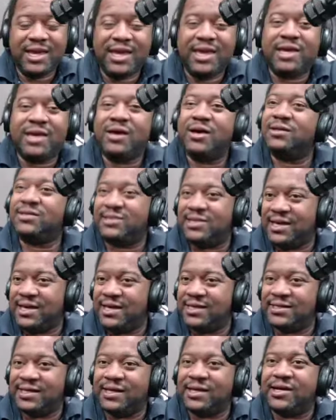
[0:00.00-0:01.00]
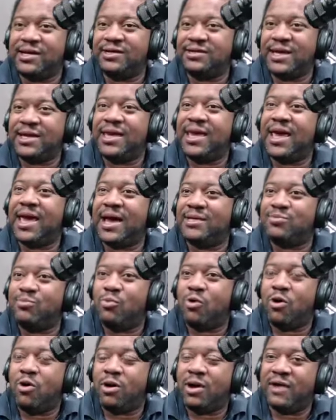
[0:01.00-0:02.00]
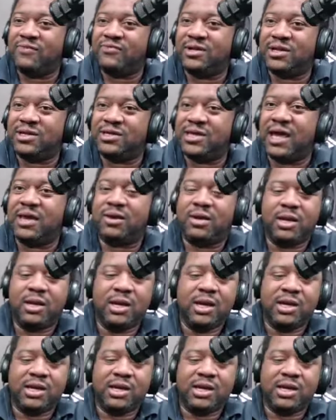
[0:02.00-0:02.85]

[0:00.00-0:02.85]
he looks decent. these and looks like he has more left in the tank,